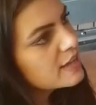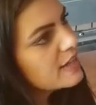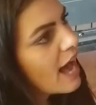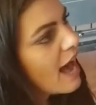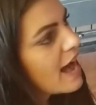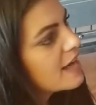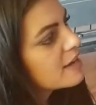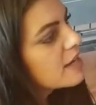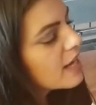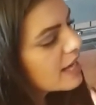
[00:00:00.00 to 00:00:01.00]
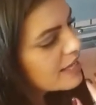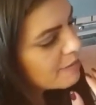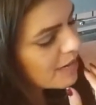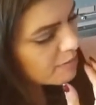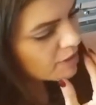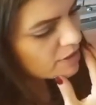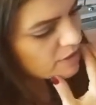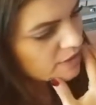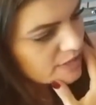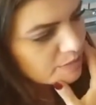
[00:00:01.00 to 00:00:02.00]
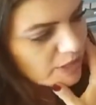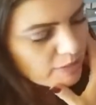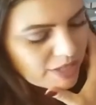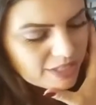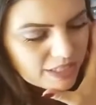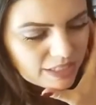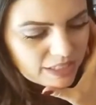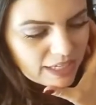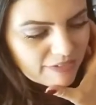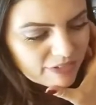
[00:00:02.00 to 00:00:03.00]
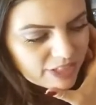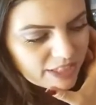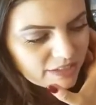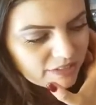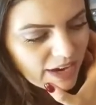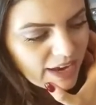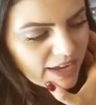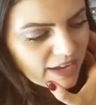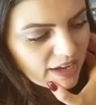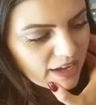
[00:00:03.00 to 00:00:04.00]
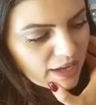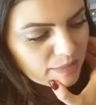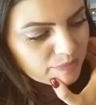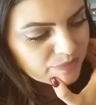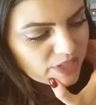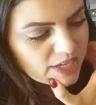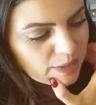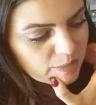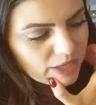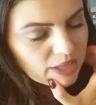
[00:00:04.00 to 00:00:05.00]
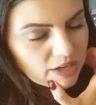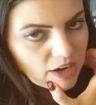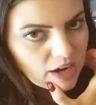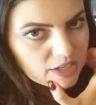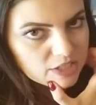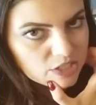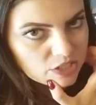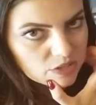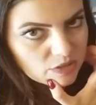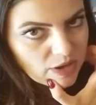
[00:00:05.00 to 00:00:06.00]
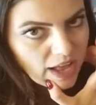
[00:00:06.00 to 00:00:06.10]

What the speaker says: That I think my brother is babysitting an African gray, an umbrella cockatoo,